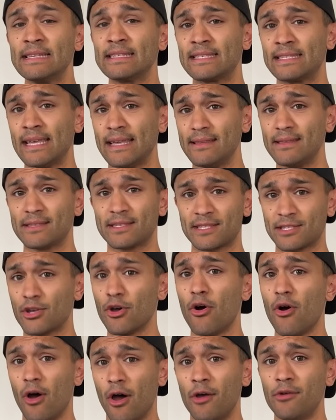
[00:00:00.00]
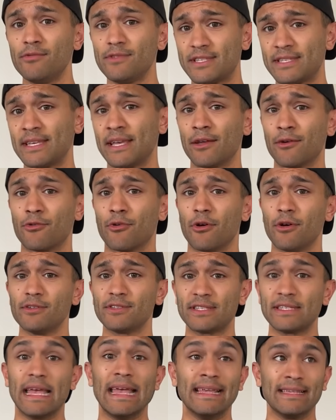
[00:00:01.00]
Since Scott owns
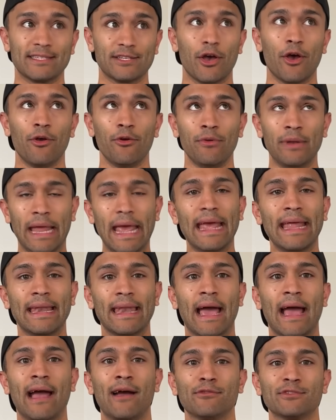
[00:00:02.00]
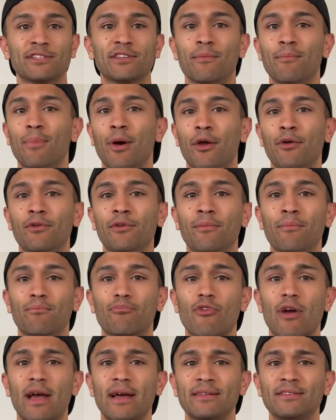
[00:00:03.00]
Syncross, its own in-house component
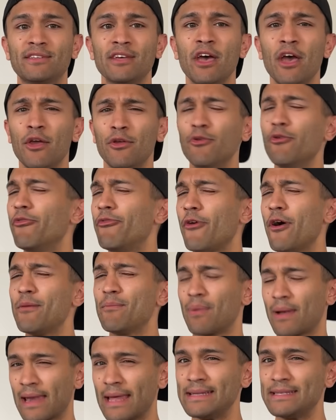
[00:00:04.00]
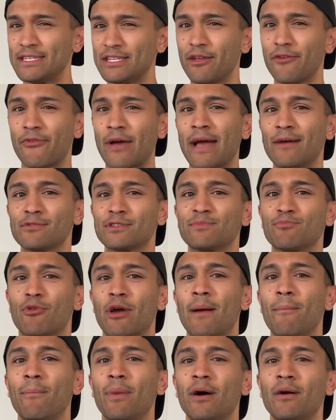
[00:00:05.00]
brand, you'll find plenty of house
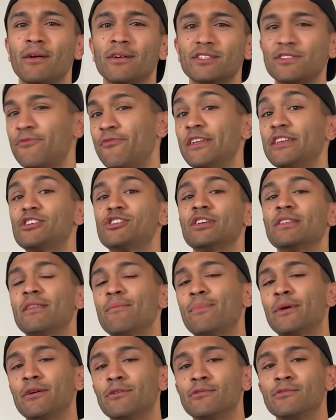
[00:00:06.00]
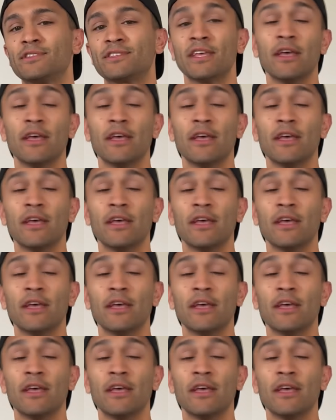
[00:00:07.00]
brand parts finishing the builds